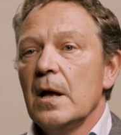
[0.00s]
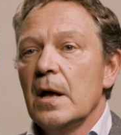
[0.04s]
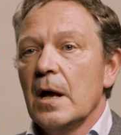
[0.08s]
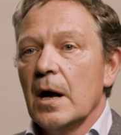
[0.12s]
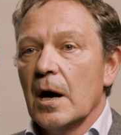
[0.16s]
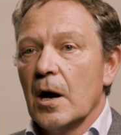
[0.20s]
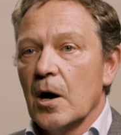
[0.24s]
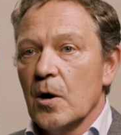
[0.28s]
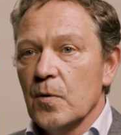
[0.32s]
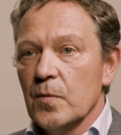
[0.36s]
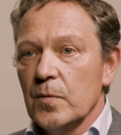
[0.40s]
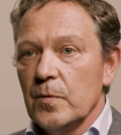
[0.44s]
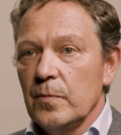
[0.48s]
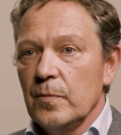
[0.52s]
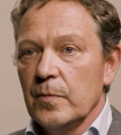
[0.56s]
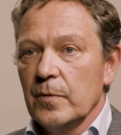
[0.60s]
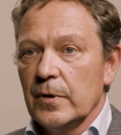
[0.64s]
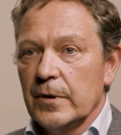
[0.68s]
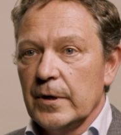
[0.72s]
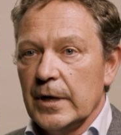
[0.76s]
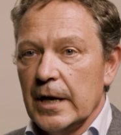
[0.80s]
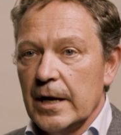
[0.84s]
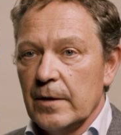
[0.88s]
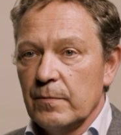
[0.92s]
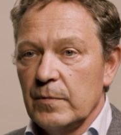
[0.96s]
how
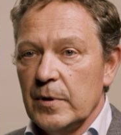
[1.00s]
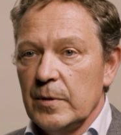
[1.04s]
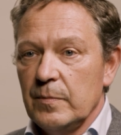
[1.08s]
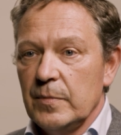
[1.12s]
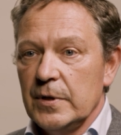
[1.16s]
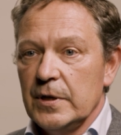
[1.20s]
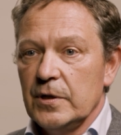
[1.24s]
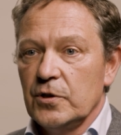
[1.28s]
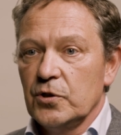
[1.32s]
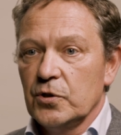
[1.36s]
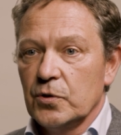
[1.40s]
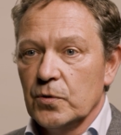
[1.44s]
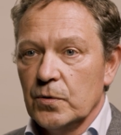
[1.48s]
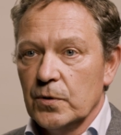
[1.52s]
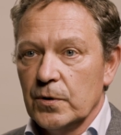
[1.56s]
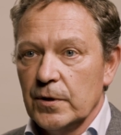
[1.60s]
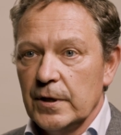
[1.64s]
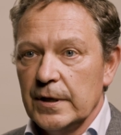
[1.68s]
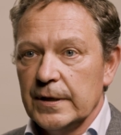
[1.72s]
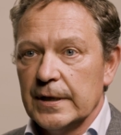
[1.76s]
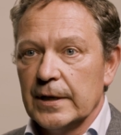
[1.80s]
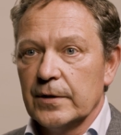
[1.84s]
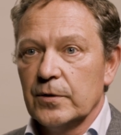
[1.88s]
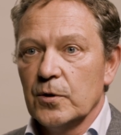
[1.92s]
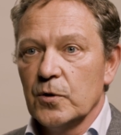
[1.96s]
can we be sure
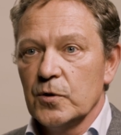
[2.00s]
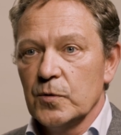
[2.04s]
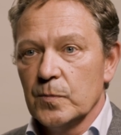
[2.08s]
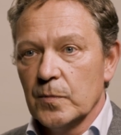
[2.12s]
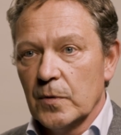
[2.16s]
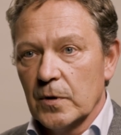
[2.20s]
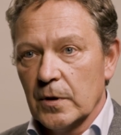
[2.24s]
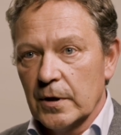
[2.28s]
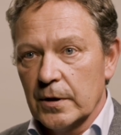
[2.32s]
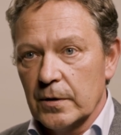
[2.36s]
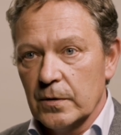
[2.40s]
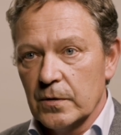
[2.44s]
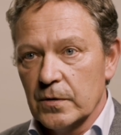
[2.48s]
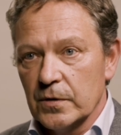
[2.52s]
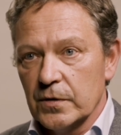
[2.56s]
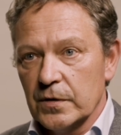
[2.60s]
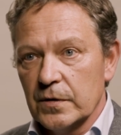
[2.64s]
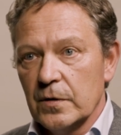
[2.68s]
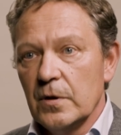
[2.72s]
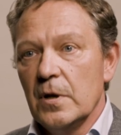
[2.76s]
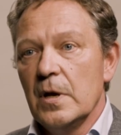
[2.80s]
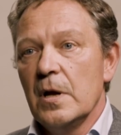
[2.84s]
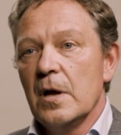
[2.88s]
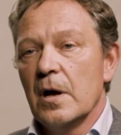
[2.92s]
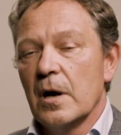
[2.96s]
that those molecules,
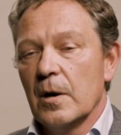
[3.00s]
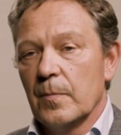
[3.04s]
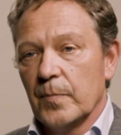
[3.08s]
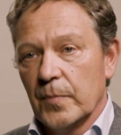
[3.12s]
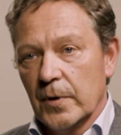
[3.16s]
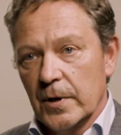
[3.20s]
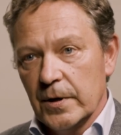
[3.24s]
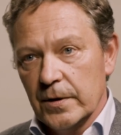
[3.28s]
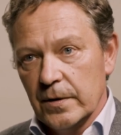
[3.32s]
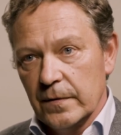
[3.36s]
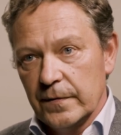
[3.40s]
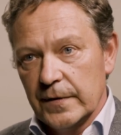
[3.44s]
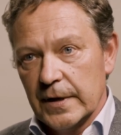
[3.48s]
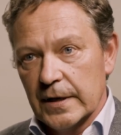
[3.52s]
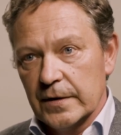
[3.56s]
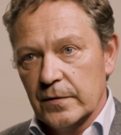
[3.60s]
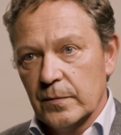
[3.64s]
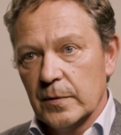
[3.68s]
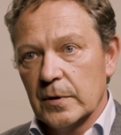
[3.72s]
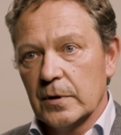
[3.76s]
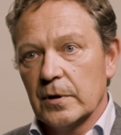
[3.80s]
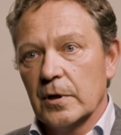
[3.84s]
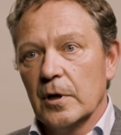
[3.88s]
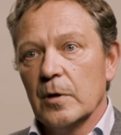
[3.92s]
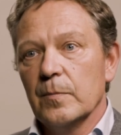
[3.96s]
a part of that
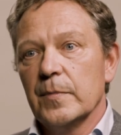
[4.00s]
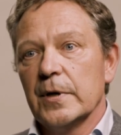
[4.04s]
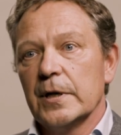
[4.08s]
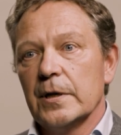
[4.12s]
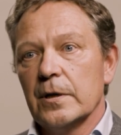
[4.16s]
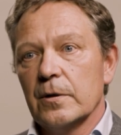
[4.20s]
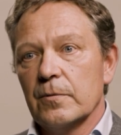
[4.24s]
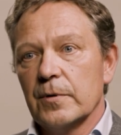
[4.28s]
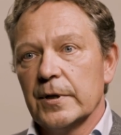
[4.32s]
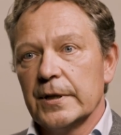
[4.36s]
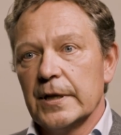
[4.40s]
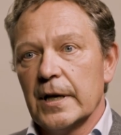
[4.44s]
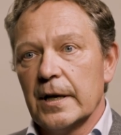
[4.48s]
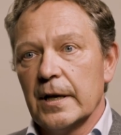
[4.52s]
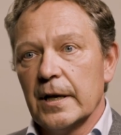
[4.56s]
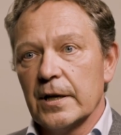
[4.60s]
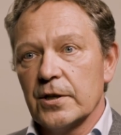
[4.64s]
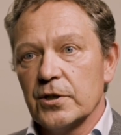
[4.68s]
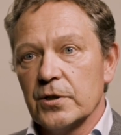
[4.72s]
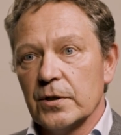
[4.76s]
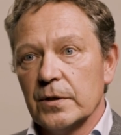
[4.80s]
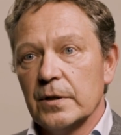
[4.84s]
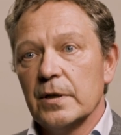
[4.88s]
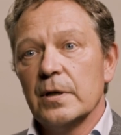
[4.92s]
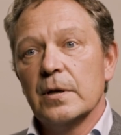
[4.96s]
will come in our
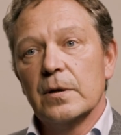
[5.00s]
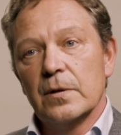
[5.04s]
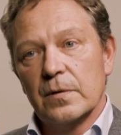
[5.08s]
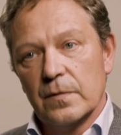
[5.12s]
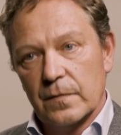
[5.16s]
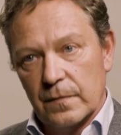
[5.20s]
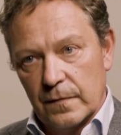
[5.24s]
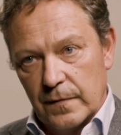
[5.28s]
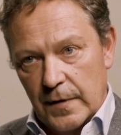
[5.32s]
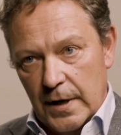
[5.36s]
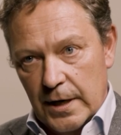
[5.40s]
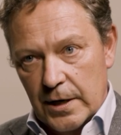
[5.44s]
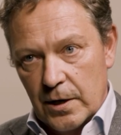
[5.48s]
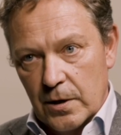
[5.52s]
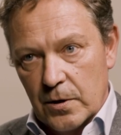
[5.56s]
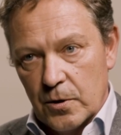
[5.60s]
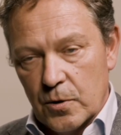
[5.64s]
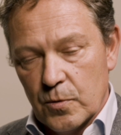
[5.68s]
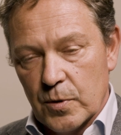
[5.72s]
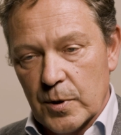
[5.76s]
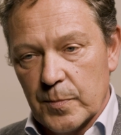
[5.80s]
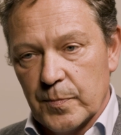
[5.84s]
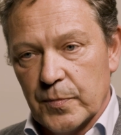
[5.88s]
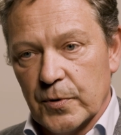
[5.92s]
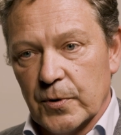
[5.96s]
direction via
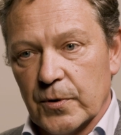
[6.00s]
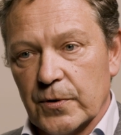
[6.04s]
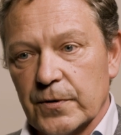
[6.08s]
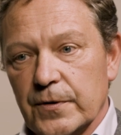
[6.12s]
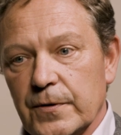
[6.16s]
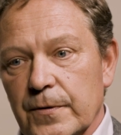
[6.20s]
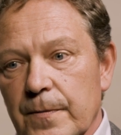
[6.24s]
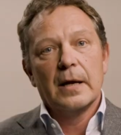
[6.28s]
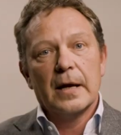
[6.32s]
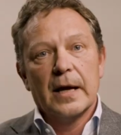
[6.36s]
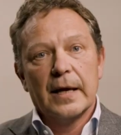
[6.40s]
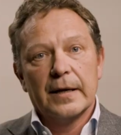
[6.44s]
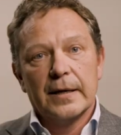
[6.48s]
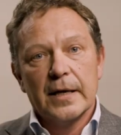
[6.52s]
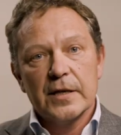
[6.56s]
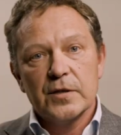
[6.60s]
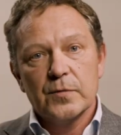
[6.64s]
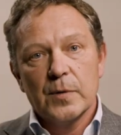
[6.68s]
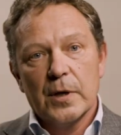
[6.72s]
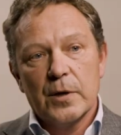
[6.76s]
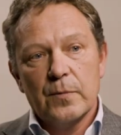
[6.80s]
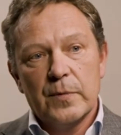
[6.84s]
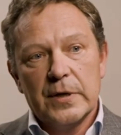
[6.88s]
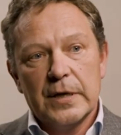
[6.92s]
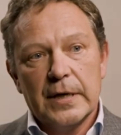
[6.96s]
our port. And that's
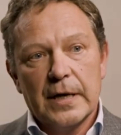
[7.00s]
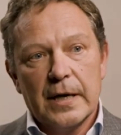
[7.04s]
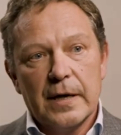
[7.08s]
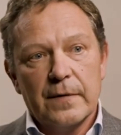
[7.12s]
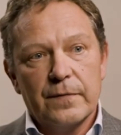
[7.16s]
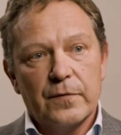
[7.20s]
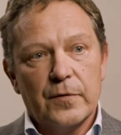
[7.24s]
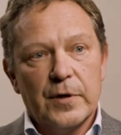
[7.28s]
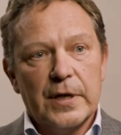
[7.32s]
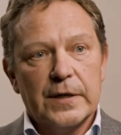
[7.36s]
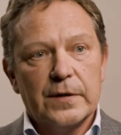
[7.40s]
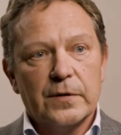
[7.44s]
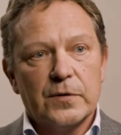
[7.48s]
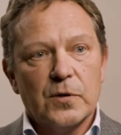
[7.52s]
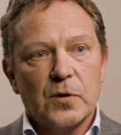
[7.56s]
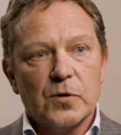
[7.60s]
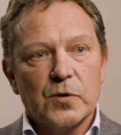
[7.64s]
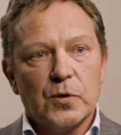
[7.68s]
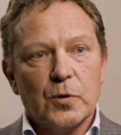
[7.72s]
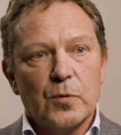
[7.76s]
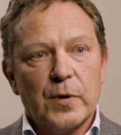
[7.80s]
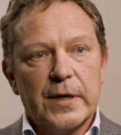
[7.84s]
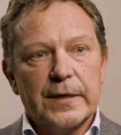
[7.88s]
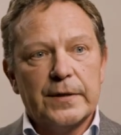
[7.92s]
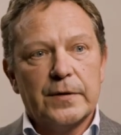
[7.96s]
why we have created
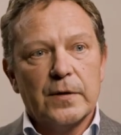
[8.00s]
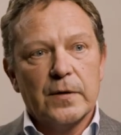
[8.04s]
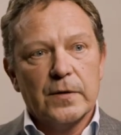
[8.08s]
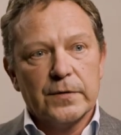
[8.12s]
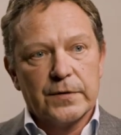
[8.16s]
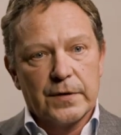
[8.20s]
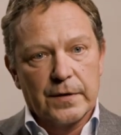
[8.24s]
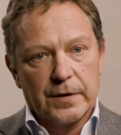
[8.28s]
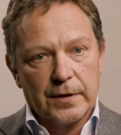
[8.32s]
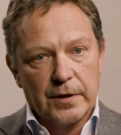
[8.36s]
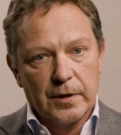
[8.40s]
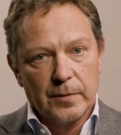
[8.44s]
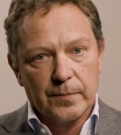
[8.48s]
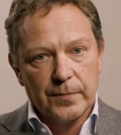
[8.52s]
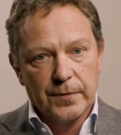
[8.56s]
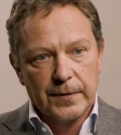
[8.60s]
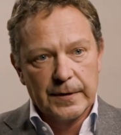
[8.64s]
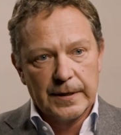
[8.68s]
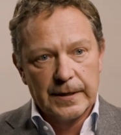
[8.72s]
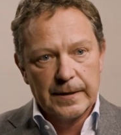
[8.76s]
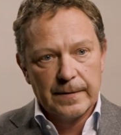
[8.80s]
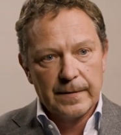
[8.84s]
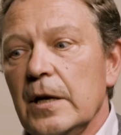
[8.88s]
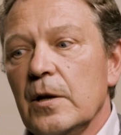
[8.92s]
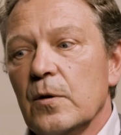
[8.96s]
also a daughter
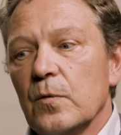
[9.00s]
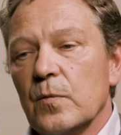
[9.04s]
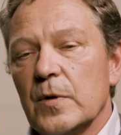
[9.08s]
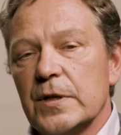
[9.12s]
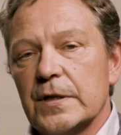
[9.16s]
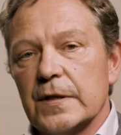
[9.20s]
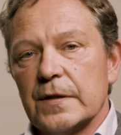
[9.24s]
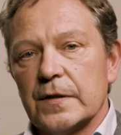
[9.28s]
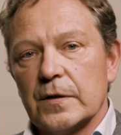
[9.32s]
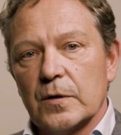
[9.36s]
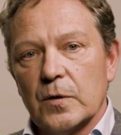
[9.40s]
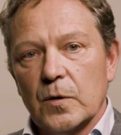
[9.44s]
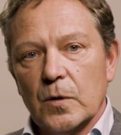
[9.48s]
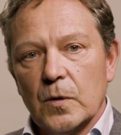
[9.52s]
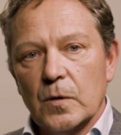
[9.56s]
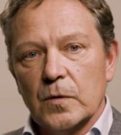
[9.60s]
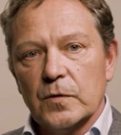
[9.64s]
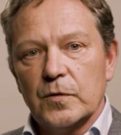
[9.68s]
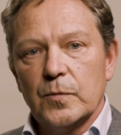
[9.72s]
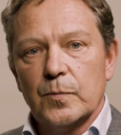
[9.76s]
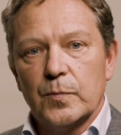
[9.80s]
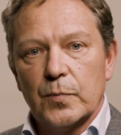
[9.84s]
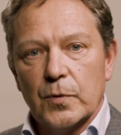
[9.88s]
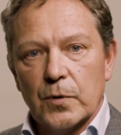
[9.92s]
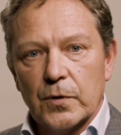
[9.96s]
company, which is
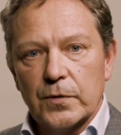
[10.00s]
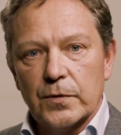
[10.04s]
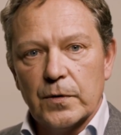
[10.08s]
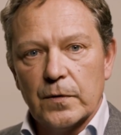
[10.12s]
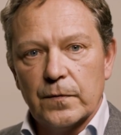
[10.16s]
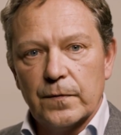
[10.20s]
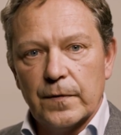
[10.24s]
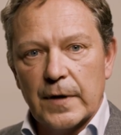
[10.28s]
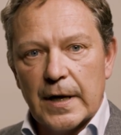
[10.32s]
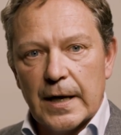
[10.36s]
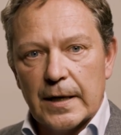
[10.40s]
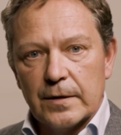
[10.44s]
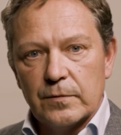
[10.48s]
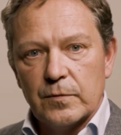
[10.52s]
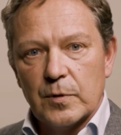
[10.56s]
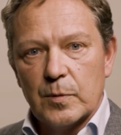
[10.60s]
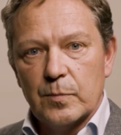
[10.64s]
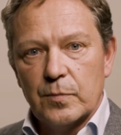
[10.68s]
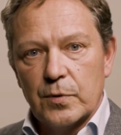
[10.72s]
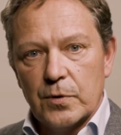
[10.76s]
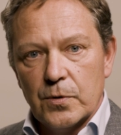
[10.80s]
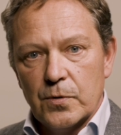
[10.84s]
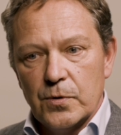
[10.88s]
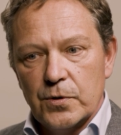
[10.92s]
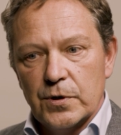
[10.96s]
called Port of
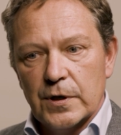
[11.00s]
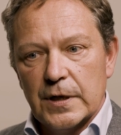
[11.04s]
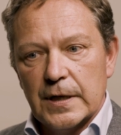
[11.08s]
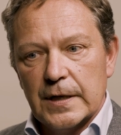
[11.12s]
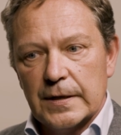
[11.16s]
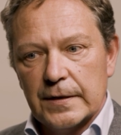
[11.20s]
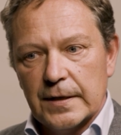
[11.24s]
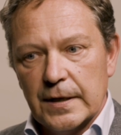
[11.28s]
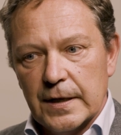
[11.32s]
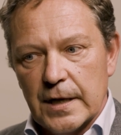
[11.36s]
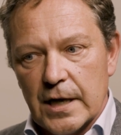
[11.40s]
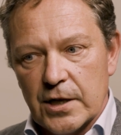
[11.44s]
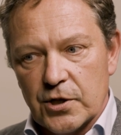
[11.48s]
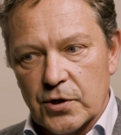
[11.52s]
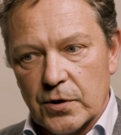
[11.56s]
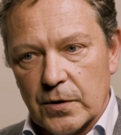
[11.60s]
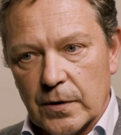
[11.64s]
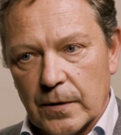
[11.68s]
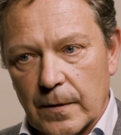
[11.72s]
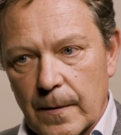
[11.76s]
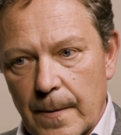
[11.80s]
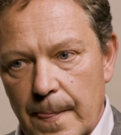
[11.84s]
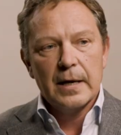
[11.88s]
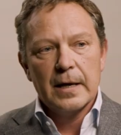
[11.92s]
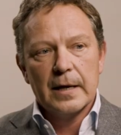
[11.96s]
Antwerp-Bruges
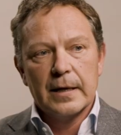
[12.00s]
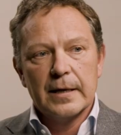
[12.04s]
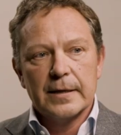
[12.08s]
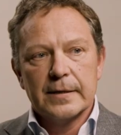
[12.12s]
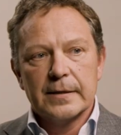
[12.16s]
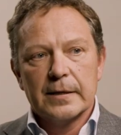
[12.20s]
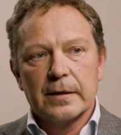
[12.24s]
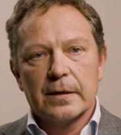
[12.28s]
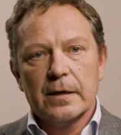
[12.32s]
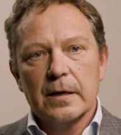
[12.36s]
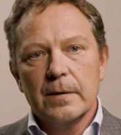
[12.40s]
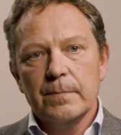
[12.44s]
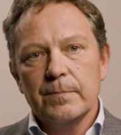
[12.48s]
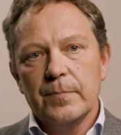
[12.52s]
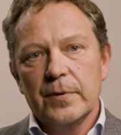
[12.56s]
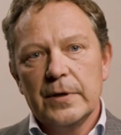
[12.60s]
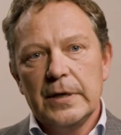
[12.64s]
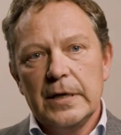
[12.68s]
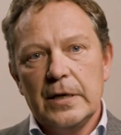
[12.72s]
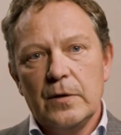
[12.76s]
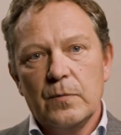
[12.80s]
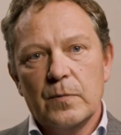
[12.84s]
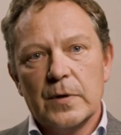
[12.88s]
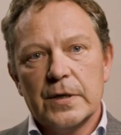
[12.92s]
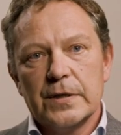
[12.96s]
International. And it's a
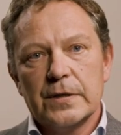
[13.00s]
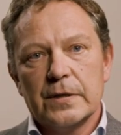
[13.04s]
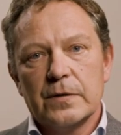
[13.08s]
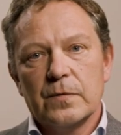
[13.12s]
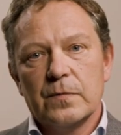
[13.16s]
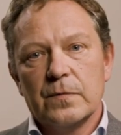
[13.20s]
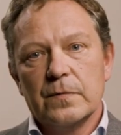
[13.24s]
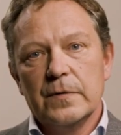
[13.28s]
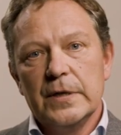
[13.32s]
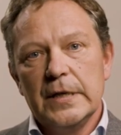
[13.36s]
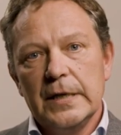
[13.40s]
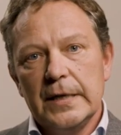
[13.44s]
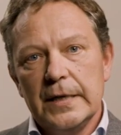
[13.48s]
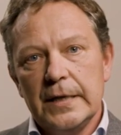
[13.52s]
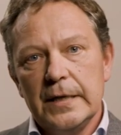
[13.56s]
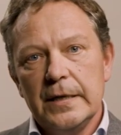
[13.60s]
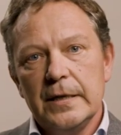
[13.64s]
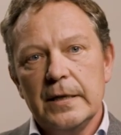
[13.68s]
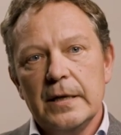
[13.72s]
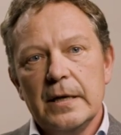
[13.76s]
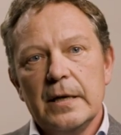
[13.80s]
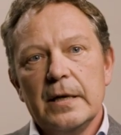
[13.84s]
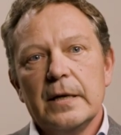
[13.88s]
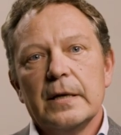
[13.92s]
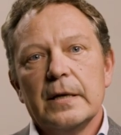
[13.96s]
company which really